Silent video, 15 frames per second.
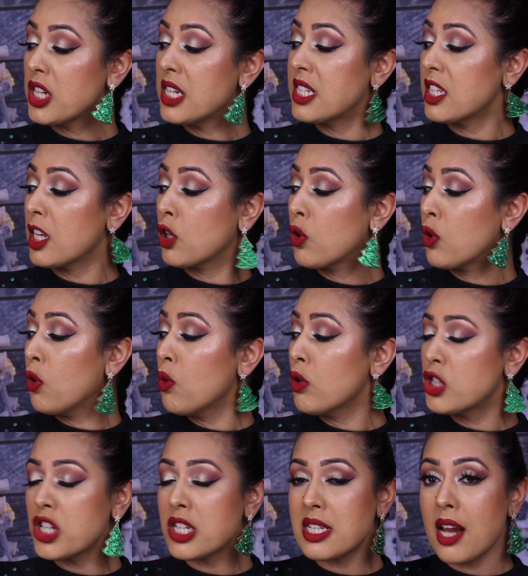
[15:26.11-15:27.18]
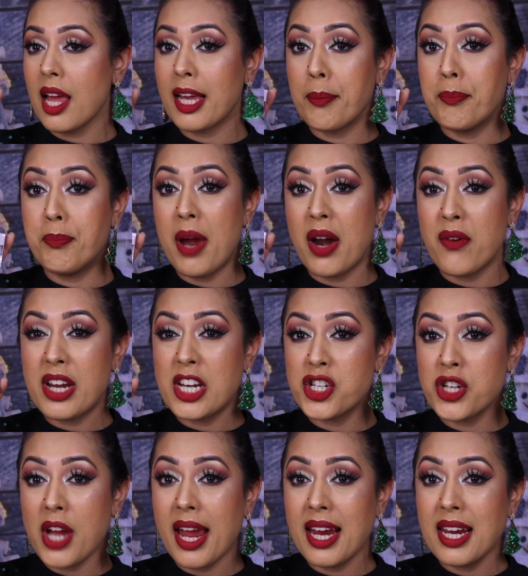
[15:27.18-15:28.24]
It's the gorgeous like berry
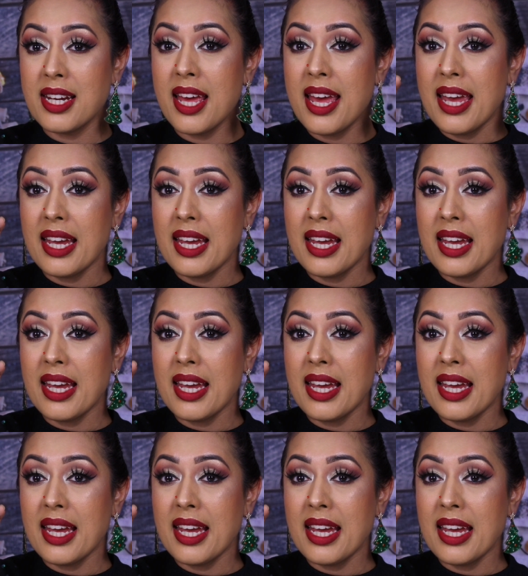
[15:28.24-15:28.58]
shade.